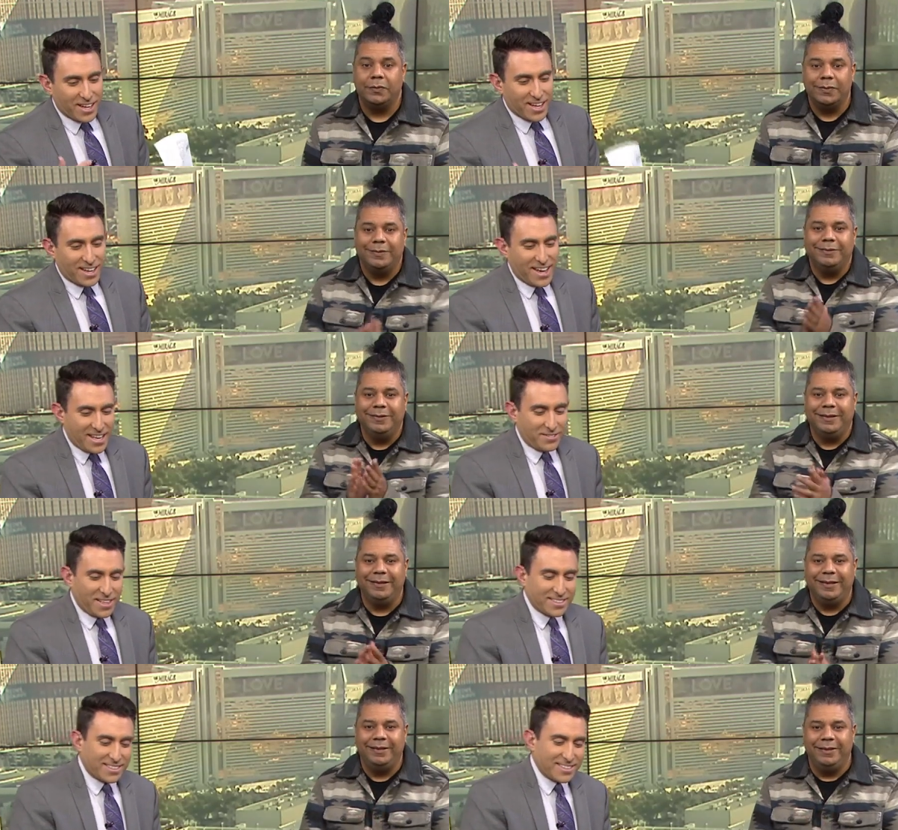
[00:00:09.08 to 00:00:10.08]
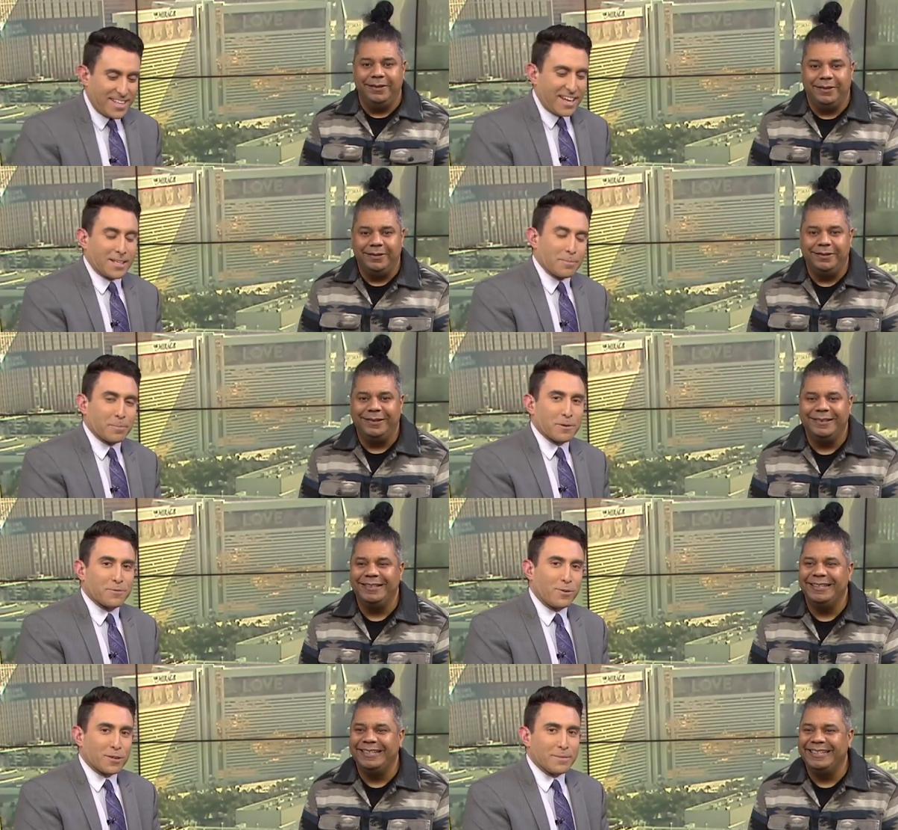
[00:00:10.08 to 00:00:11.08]
Speaker 1: uh, ahead of his stand-up
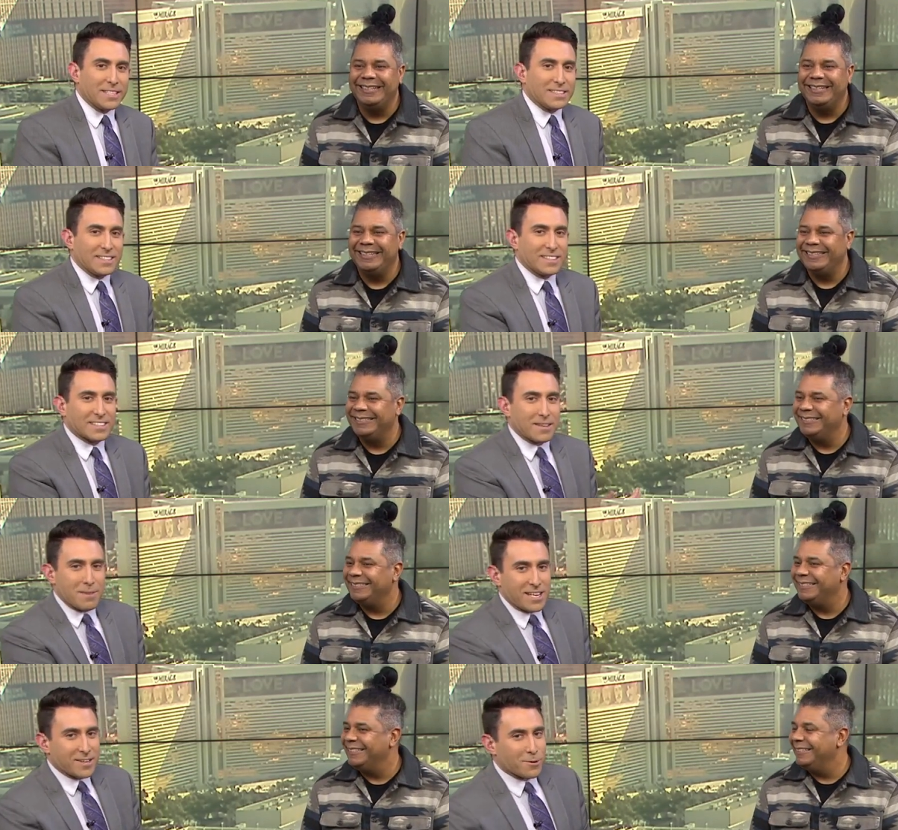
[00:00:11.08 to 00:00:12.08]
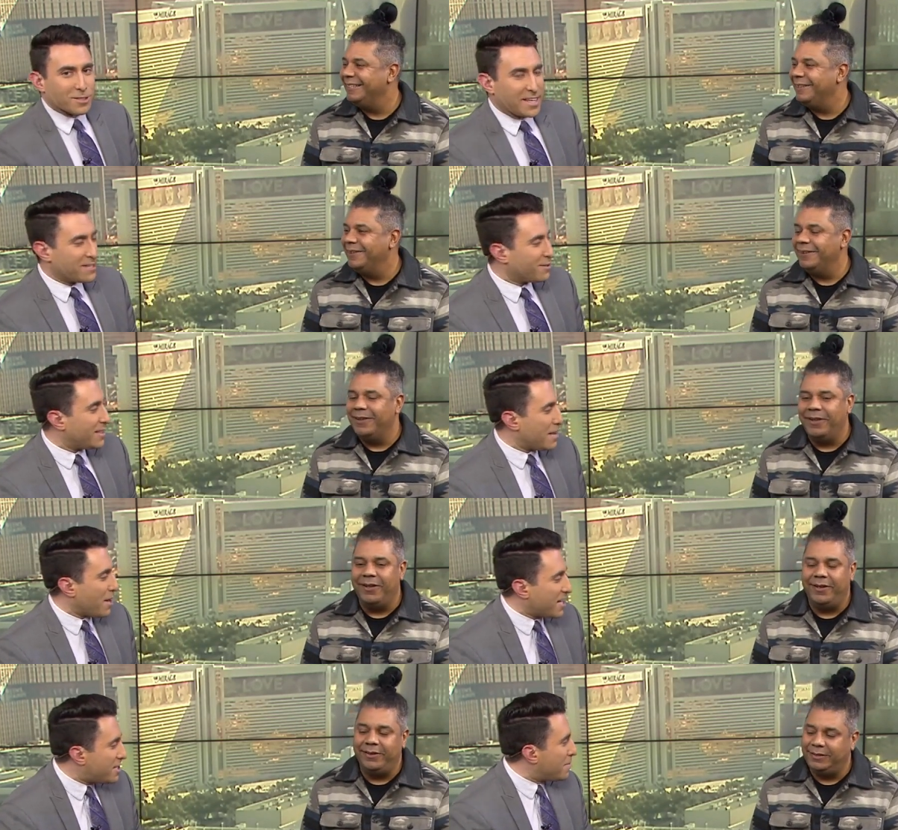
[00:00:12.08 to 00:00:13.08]
performance is comedian Orlando Leyba.
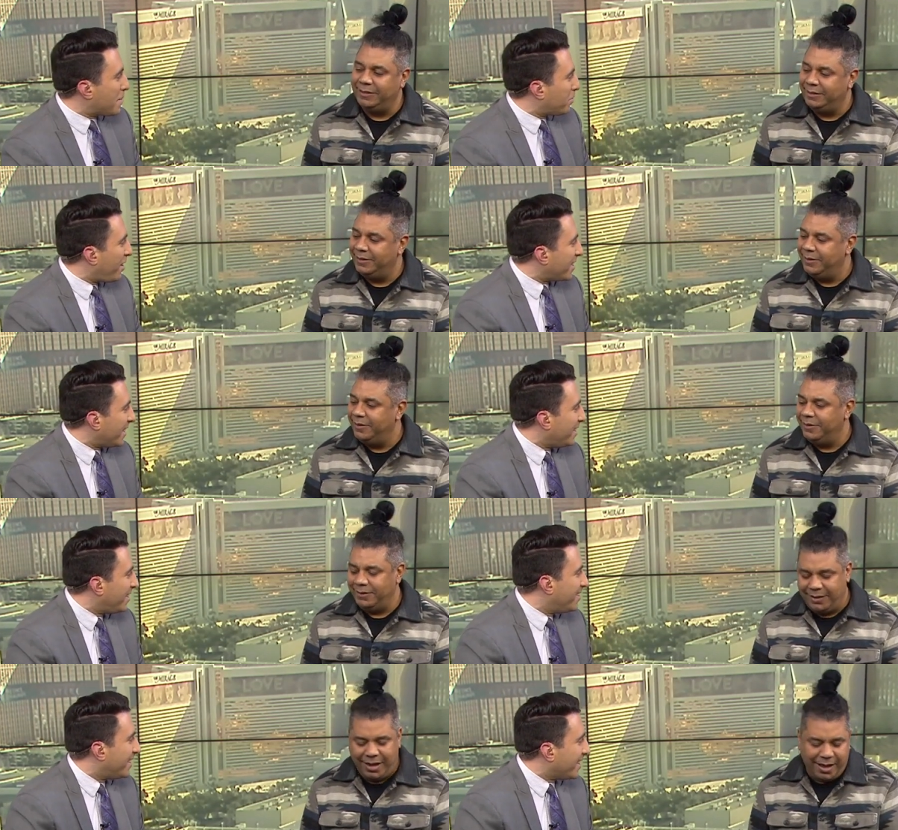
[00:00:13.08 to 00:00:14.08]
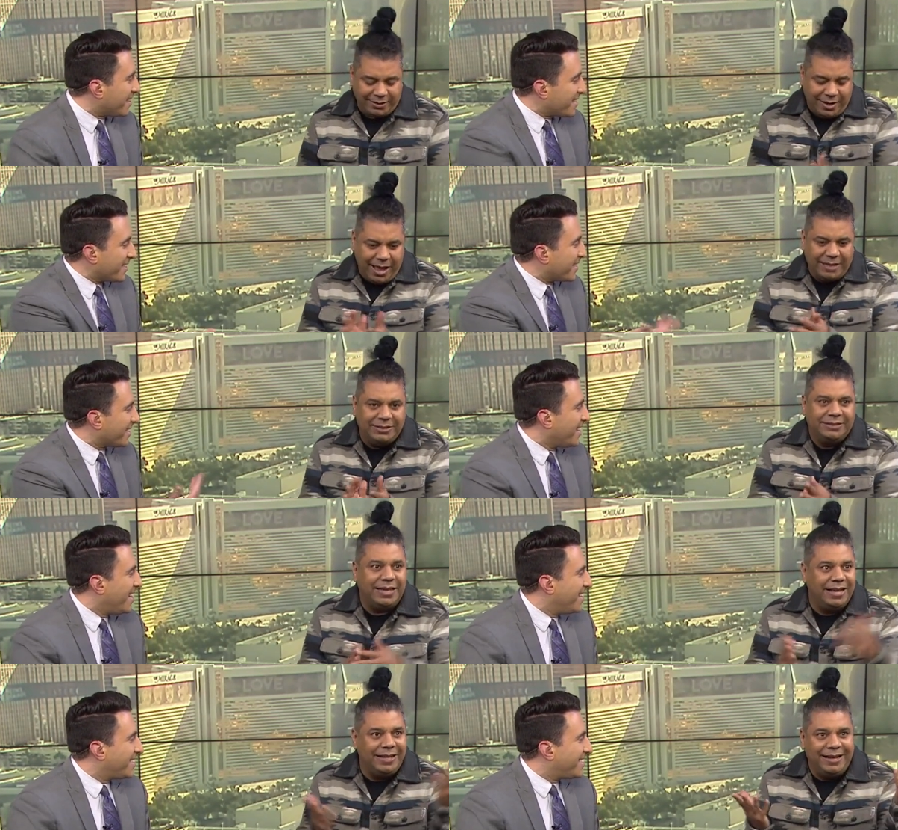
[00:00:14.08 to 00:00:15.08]
I should be applauding you yeah, here. No, you, I just
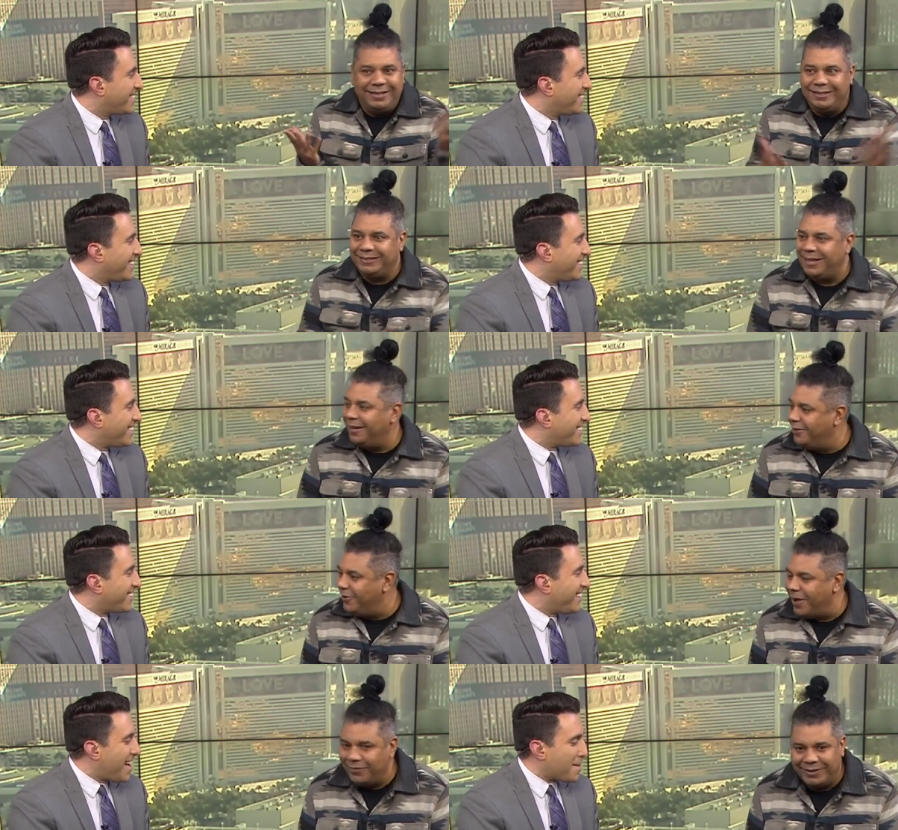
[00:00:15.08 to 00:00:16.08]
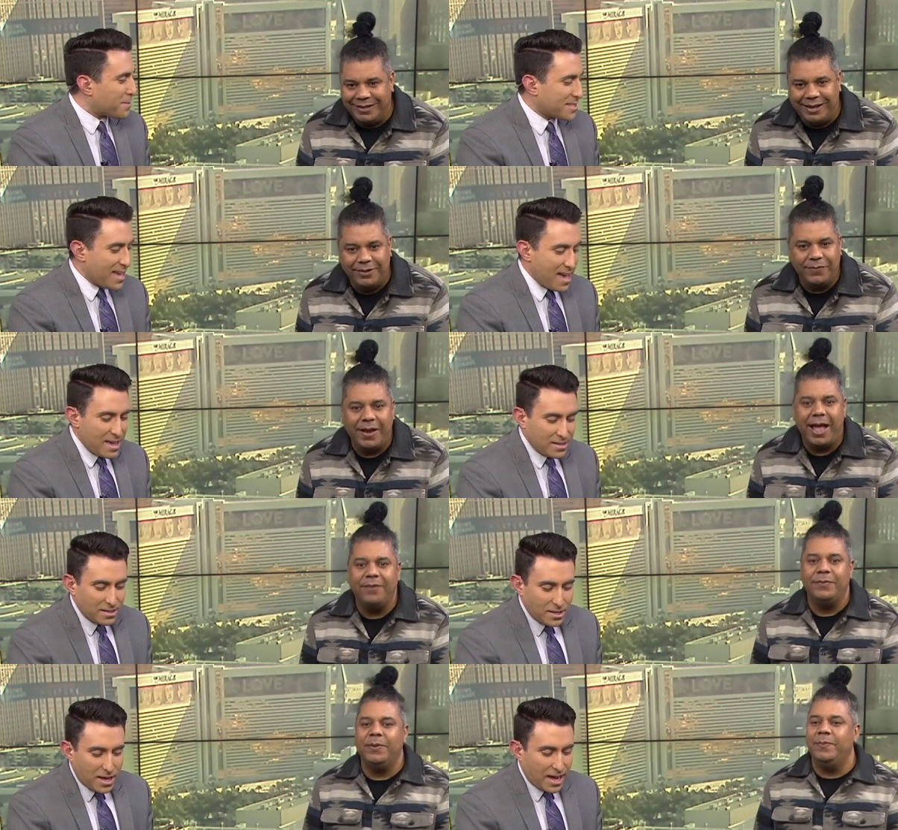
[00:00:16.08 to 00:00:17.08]
Speaker 2: I like this. Thank you, claps. Evan. yeah. for
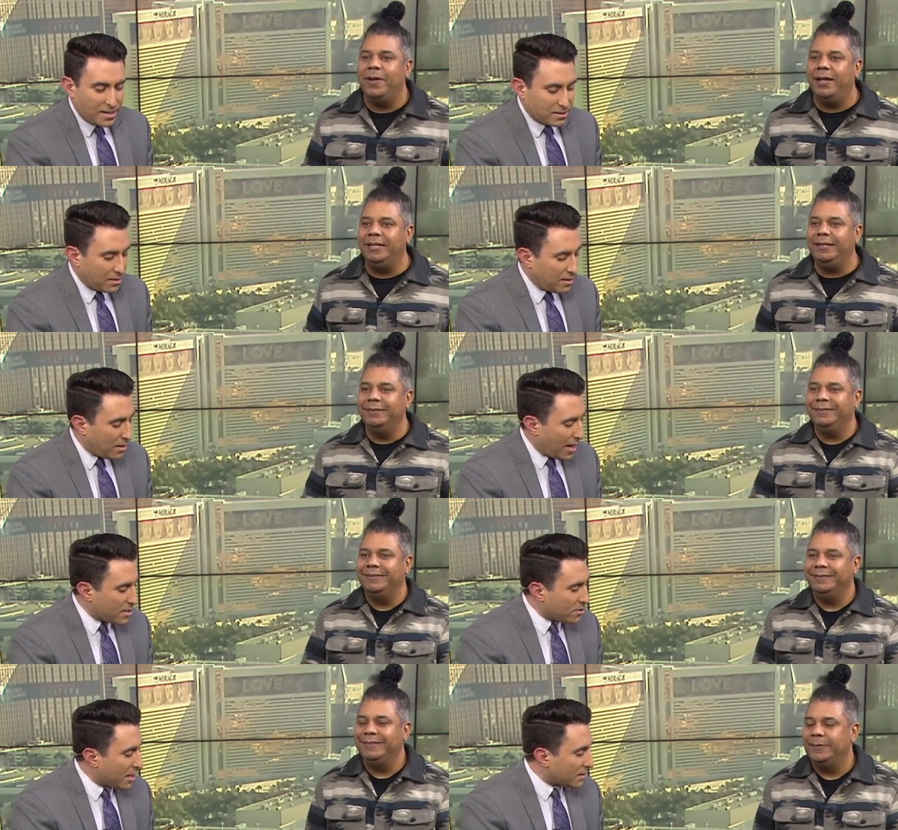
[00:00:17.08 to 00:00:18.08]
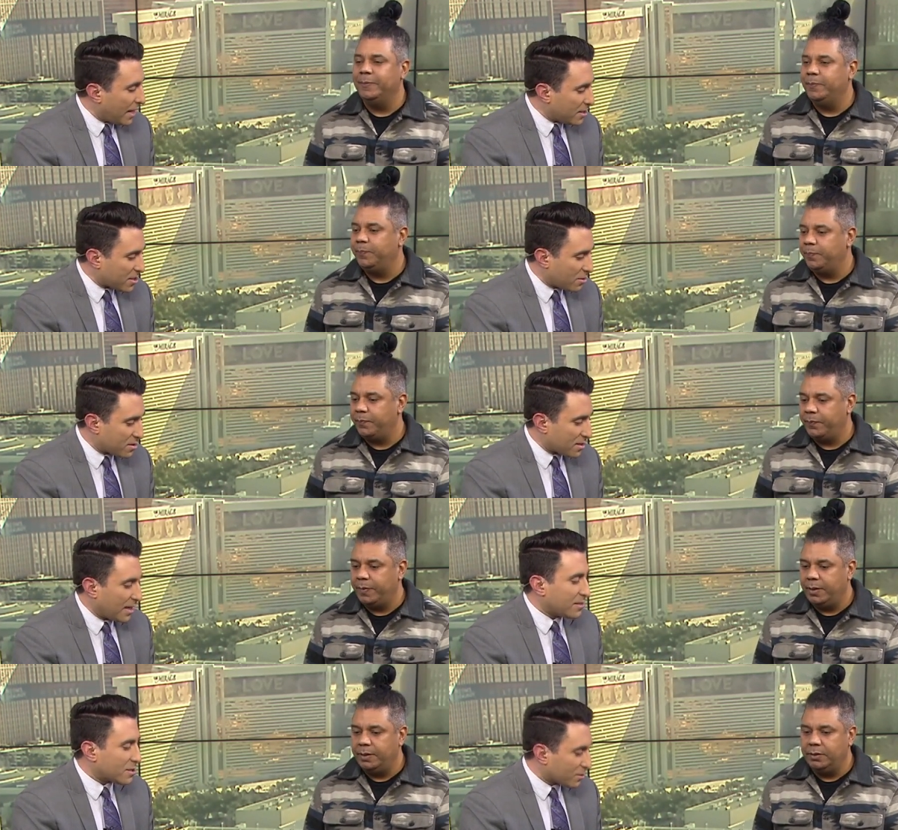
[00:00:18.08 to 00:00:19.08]
having me, hey, buddy.
Speaker 1: I know you got late shows
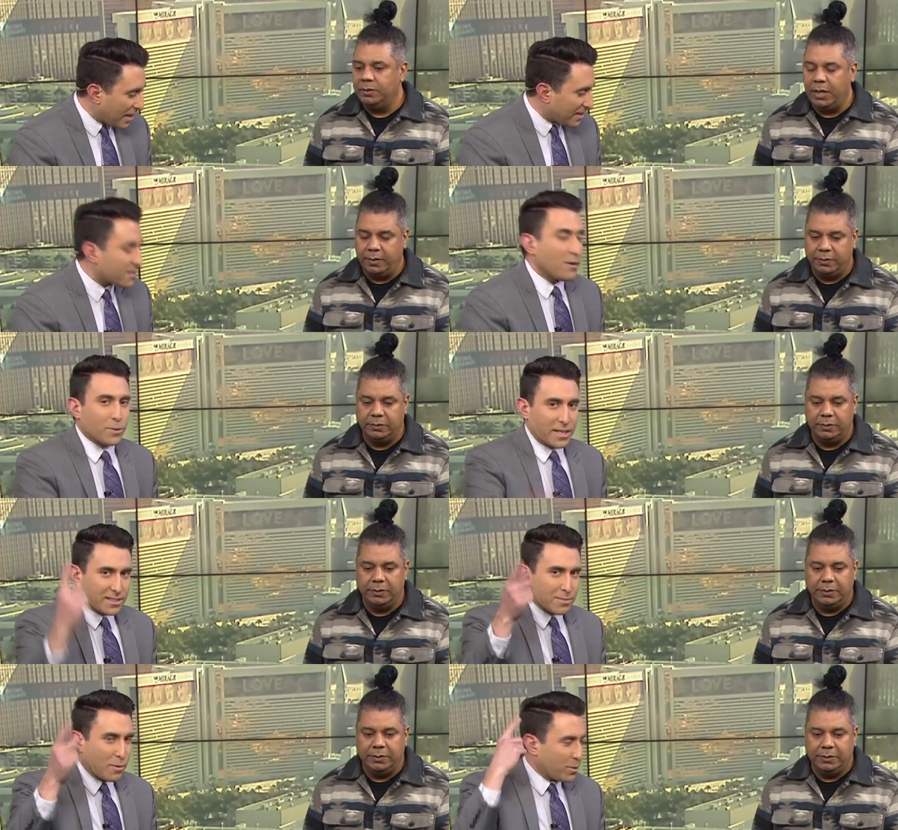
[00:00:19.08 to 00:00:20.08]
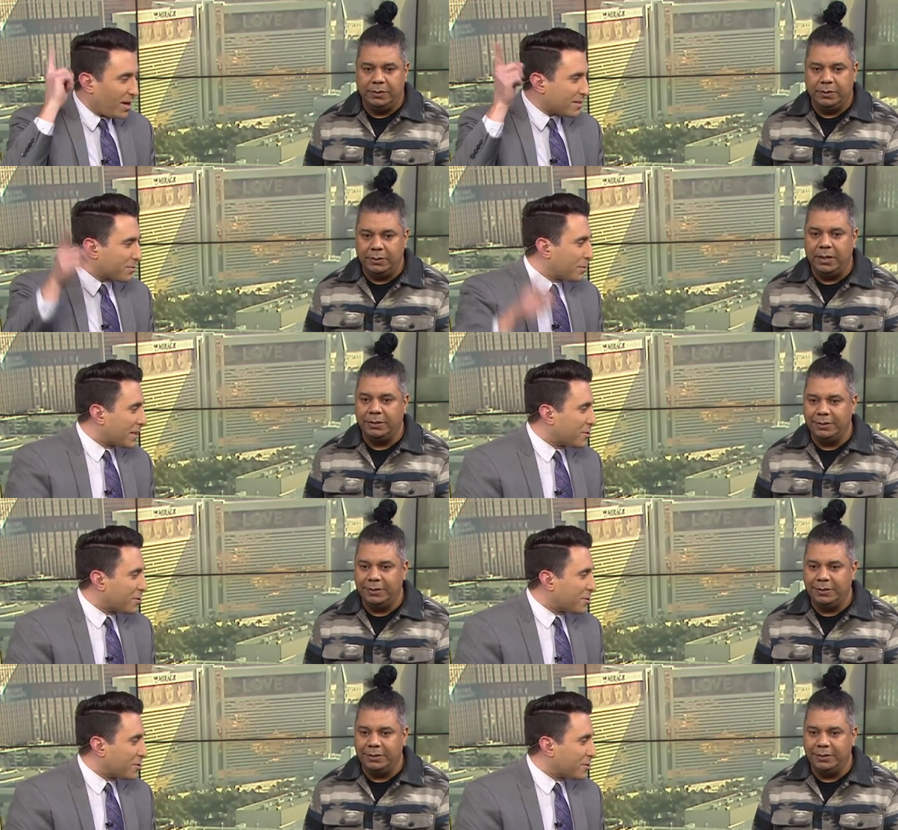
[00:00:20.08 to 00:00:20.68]
tonight, so thanks. Yeah. Oh, we're getting some applause from yeah. the